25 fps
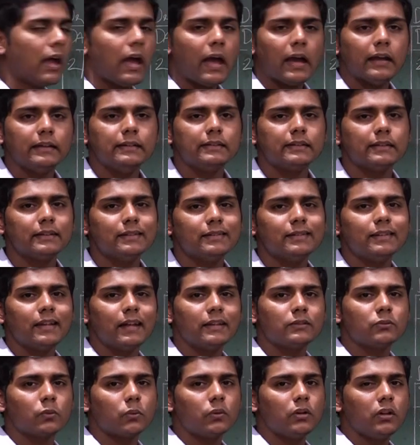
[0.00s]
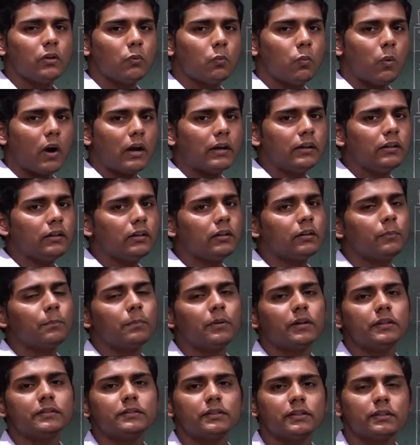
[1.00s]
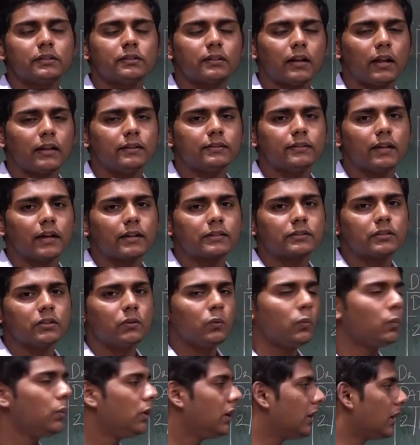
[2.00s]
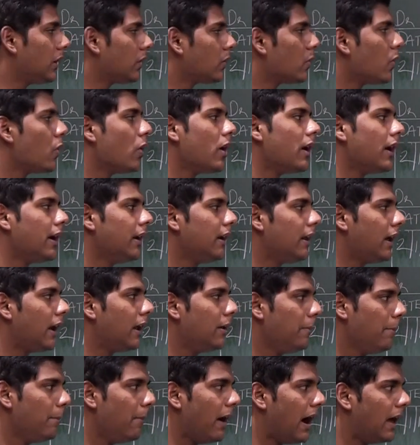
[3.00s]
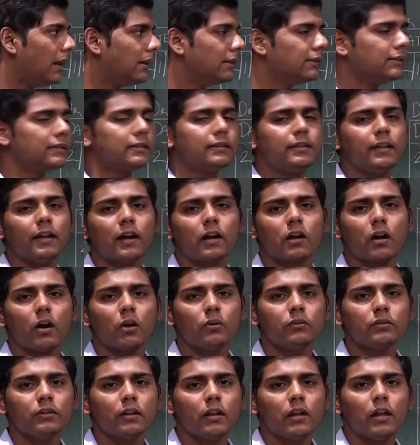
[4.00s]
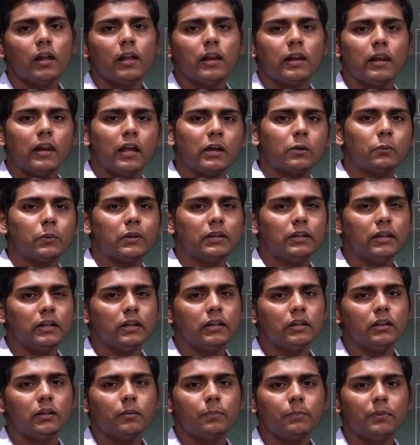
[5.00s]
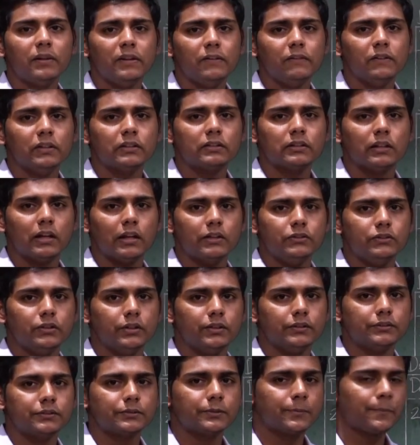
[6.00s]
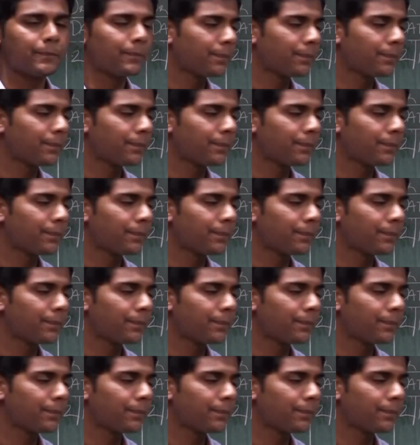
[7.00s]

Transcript: And since there's only one purchase transaction, we can go ahead and balance the account like we did in the previous ledgers.